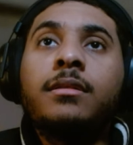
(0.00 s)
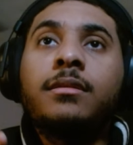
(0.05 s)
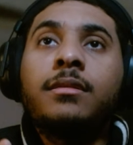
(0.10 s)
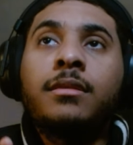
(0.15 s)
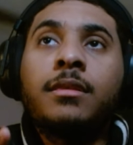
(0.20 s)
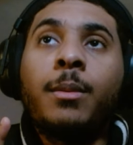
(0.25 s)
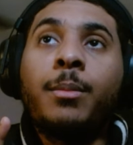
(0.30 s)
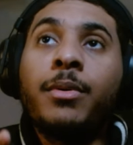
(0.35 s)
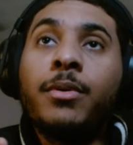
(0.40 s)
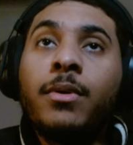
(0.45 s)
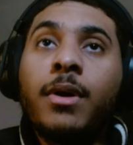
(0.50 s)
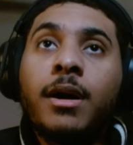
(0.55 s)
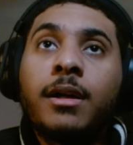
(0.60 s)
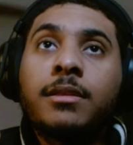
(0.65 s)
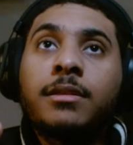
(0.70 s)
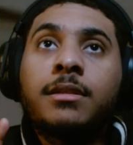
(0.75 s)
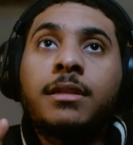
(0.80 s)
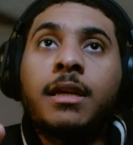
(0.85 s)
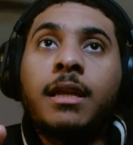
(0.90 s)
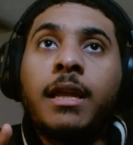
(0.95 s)
The
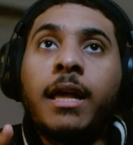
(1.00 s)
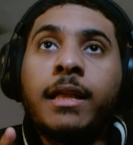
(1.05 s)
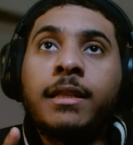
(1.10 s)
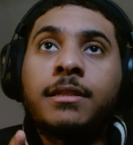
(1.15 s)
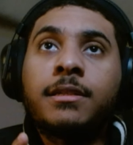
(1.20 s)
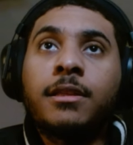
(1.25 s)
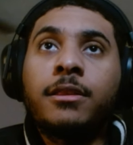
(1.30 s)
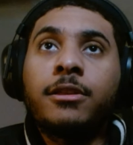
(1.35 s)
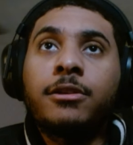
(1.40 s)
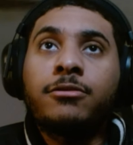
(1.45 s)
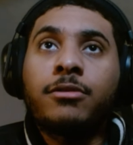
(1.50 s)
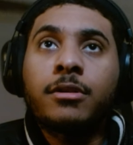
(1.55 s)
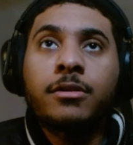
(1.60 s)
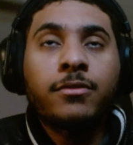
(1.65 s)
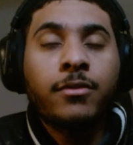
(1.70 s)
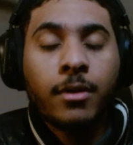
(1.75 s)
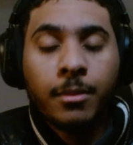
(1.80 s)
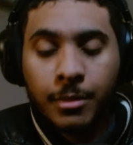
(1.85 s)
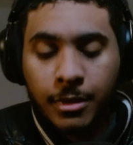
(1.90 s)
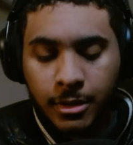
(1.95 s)
Buhans can instantly
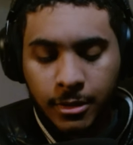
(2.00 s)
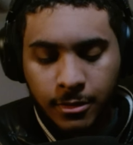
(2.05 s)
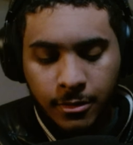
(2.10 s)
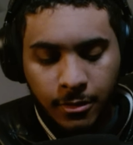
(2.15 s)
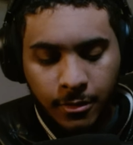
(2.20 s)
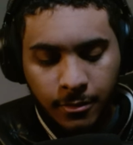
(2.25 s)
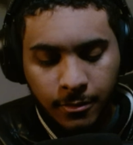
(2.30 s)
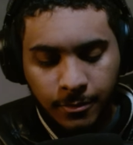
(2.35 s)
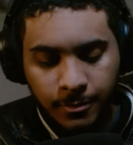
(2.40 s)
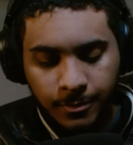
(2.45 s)
transform on this turn.